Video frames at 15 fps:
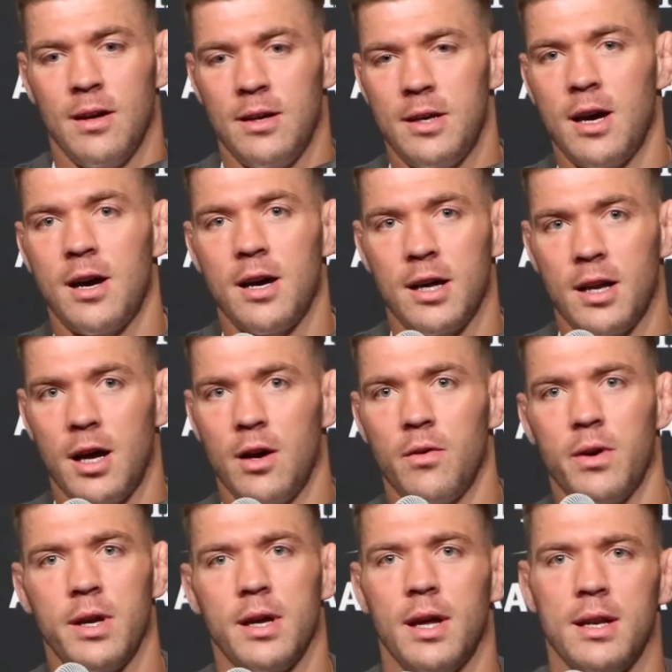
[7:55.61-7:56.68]
young and
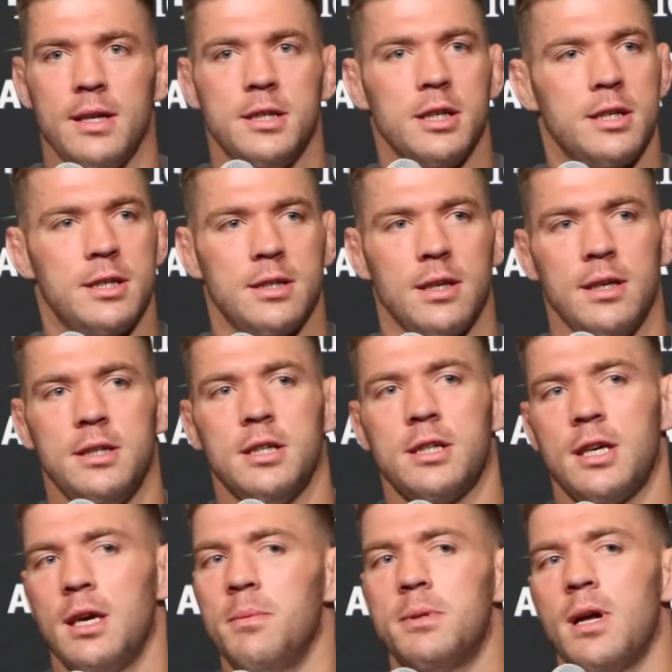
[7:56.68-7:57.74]
hungry, and he just
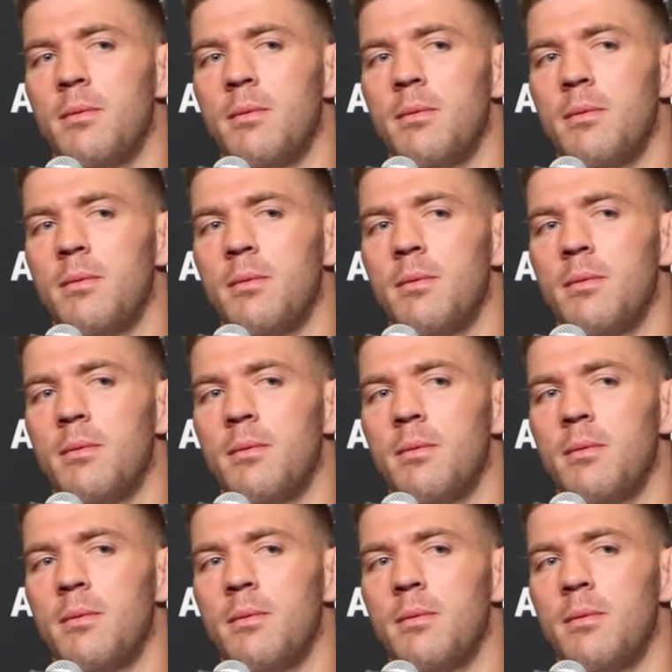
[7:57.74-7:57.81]
keeps